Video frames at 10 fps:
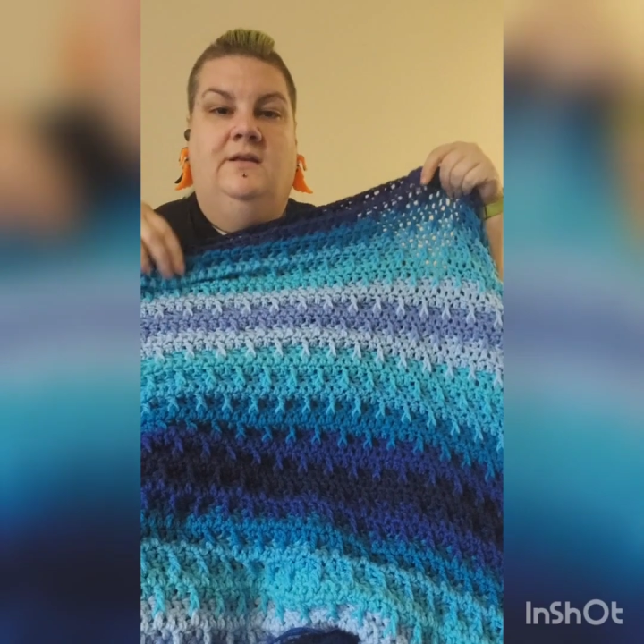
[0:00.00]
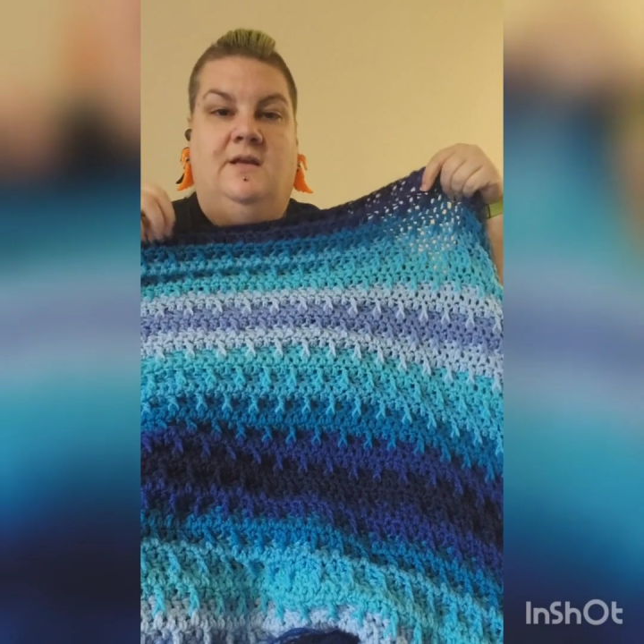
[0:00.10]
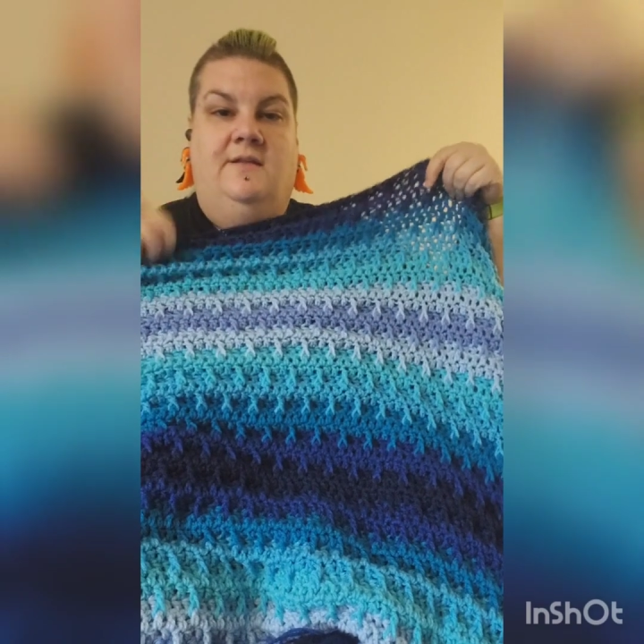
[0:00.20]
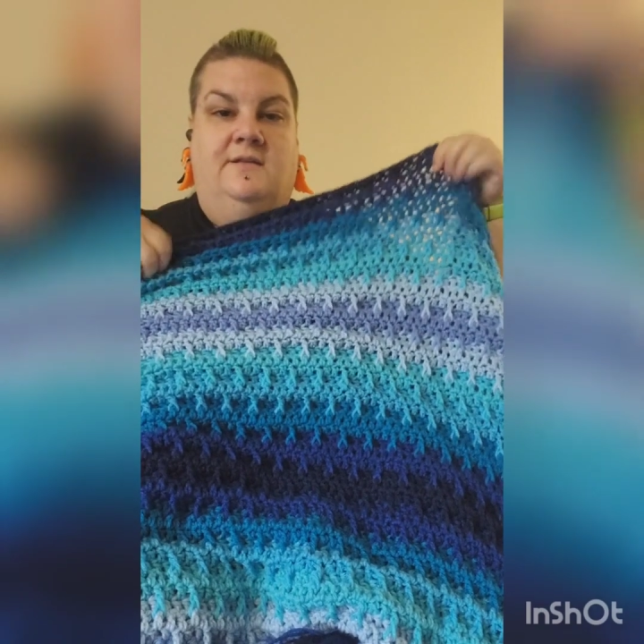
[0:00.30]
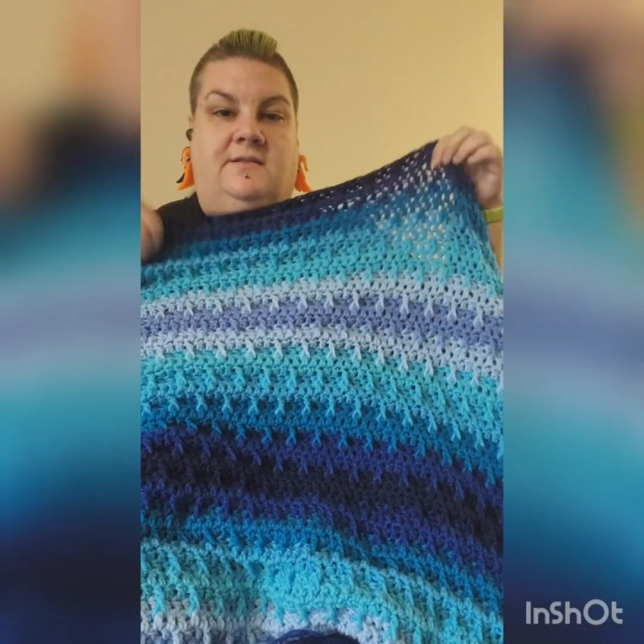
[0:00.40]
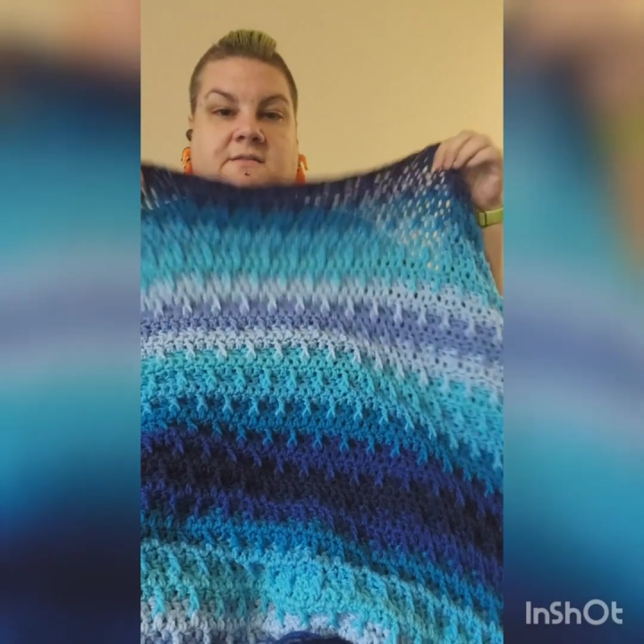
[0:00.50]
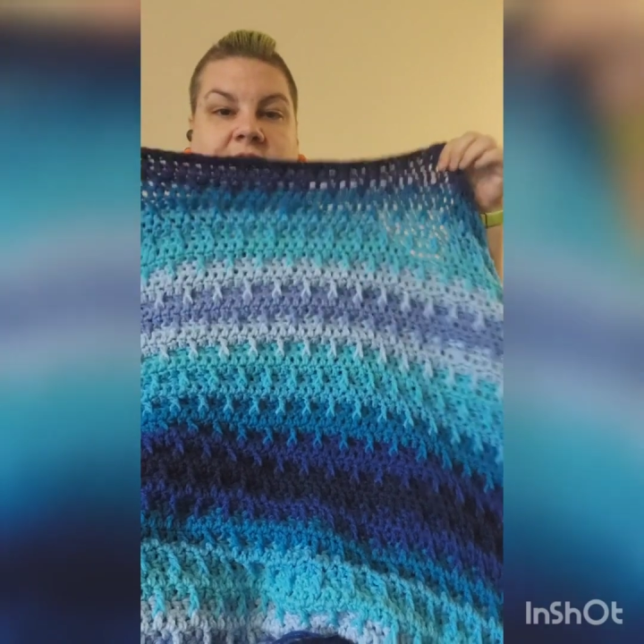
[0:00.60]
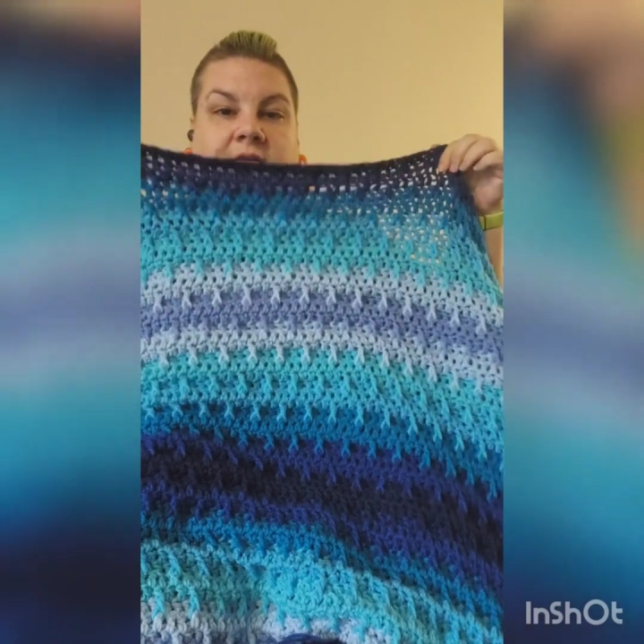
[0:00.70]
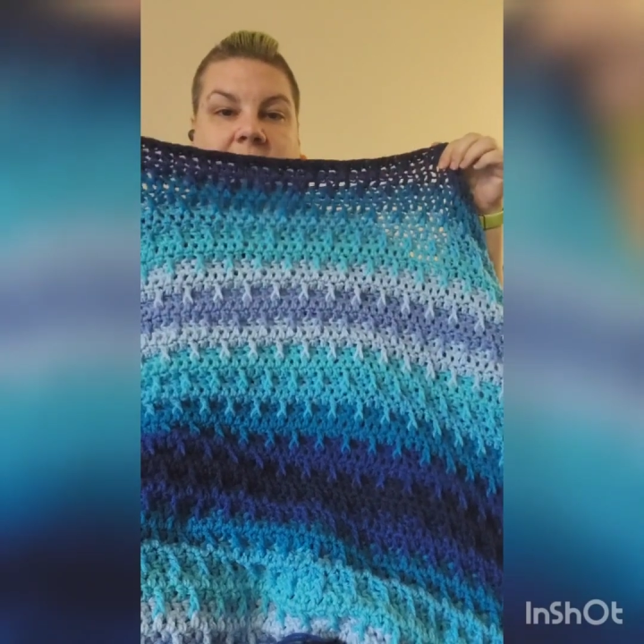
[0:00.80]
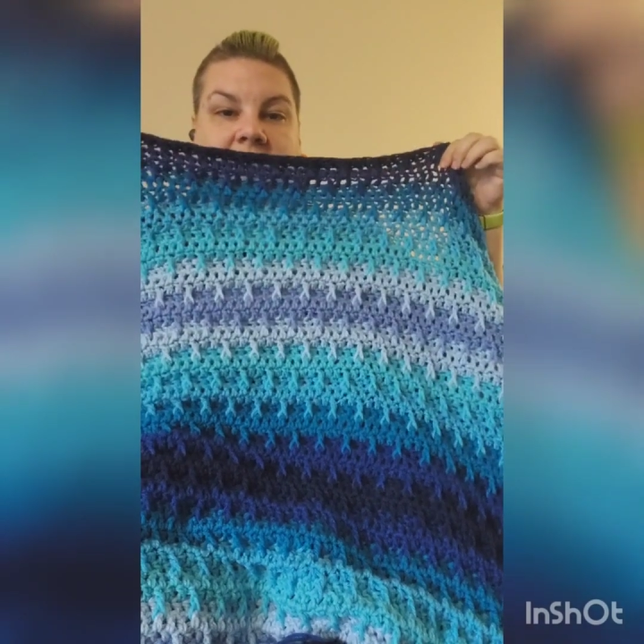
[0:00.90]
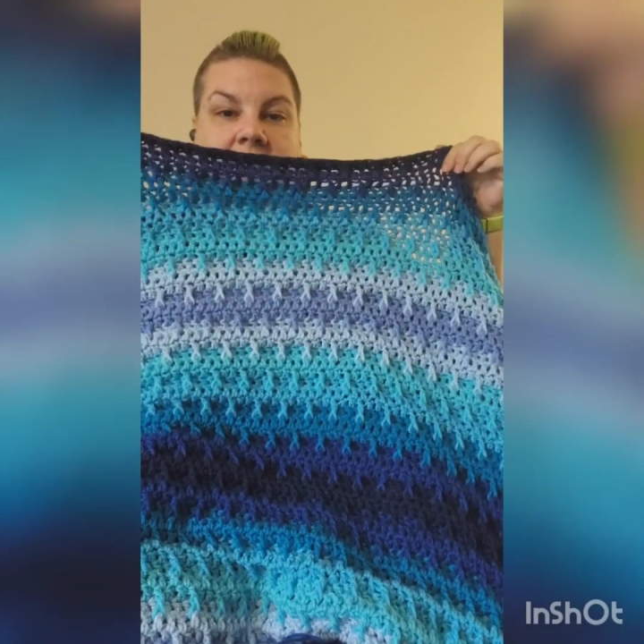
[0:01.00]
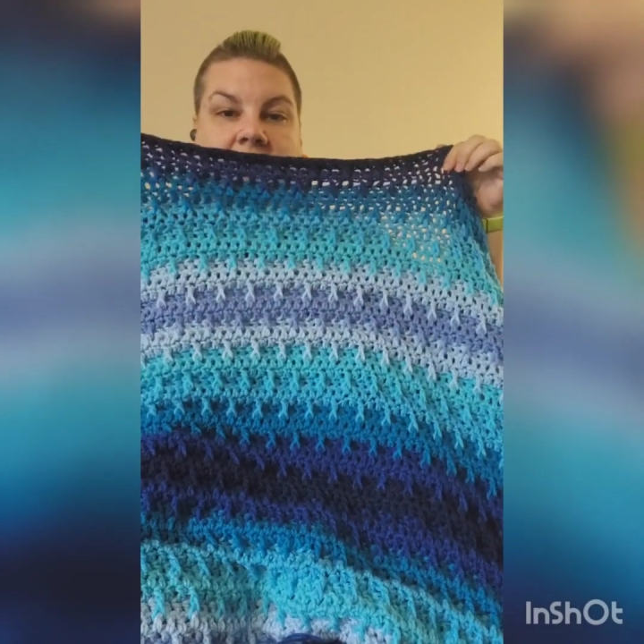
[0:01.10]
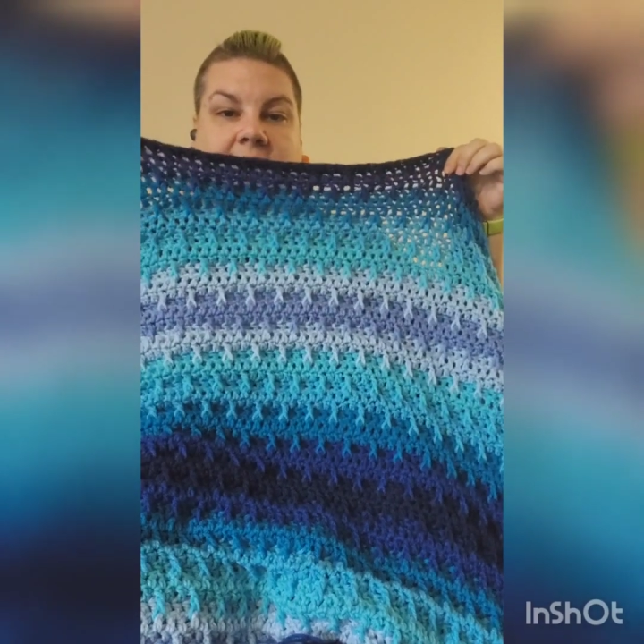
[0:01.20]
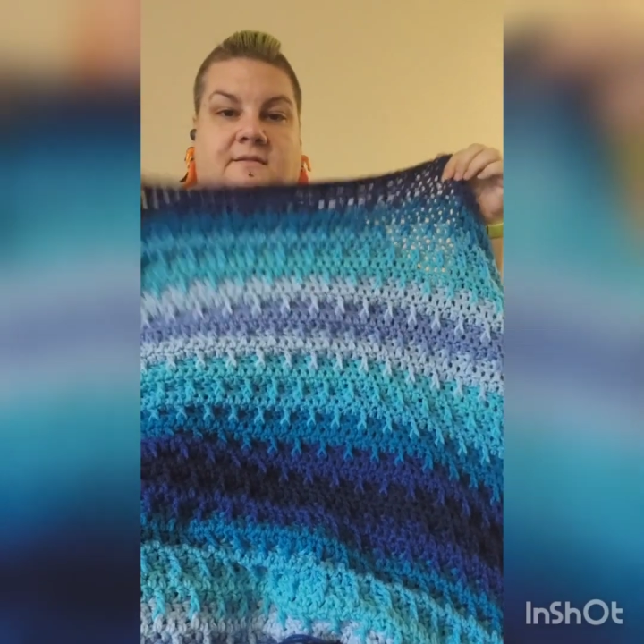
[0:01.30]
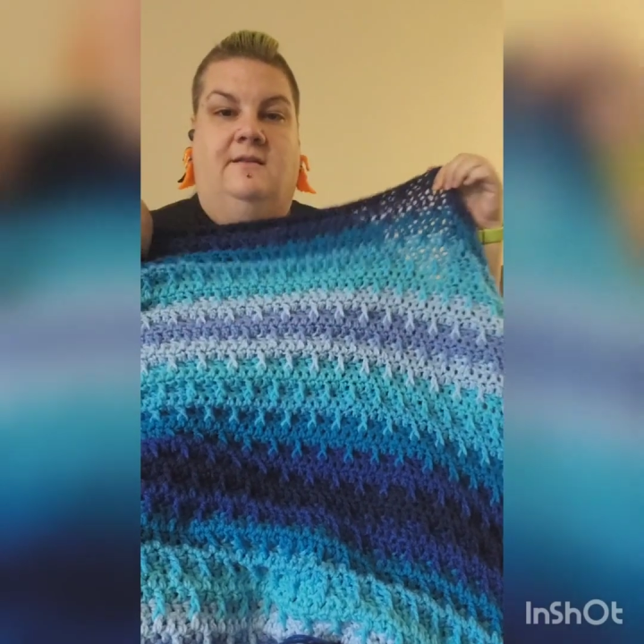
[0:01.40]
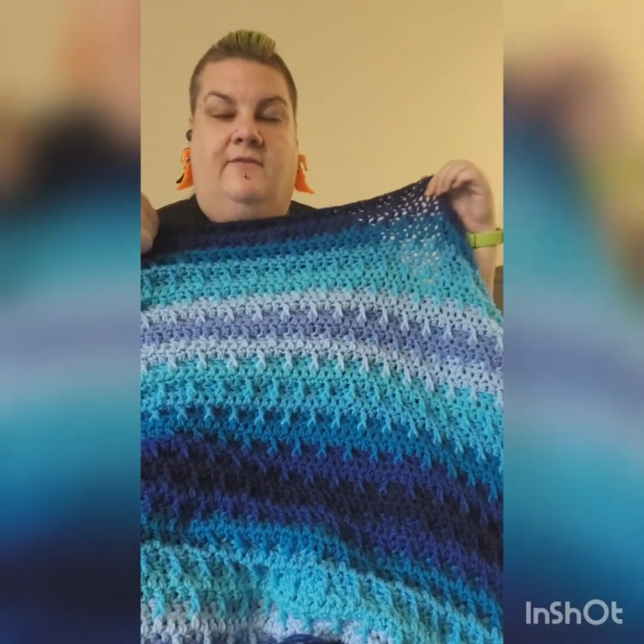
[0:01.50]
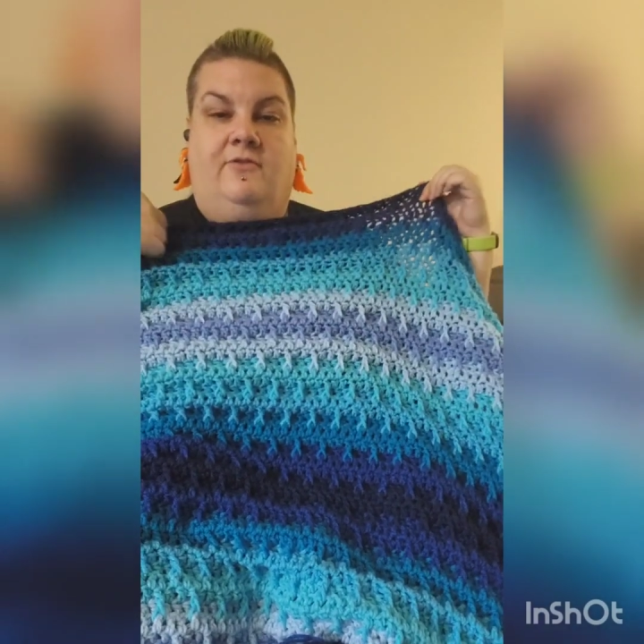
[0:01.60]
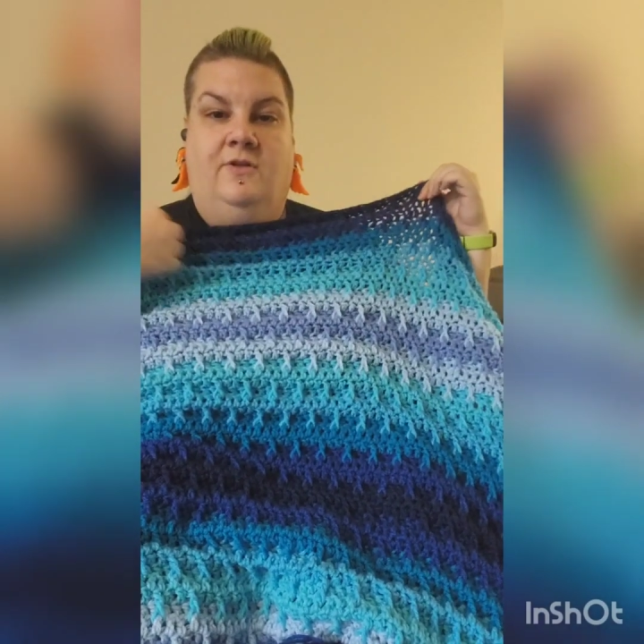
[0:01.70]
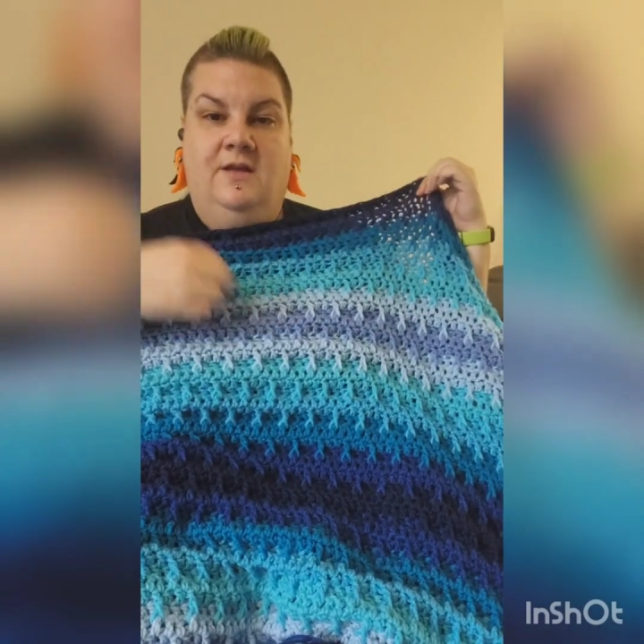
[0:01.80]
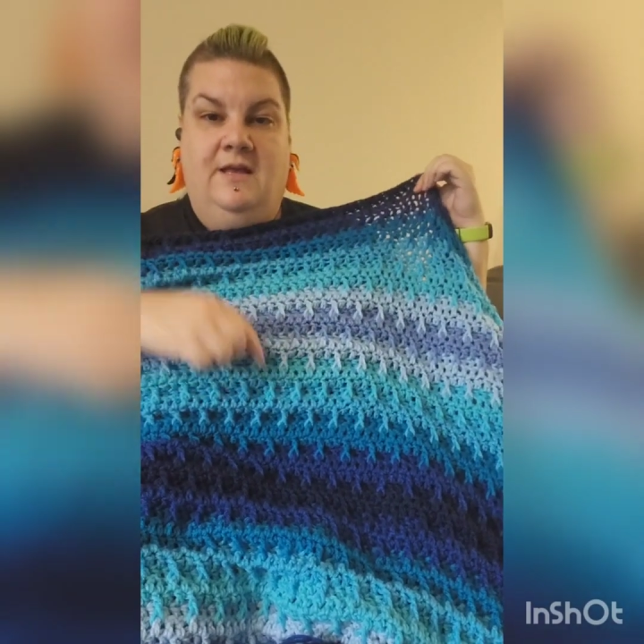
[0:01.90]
and this is my latest level.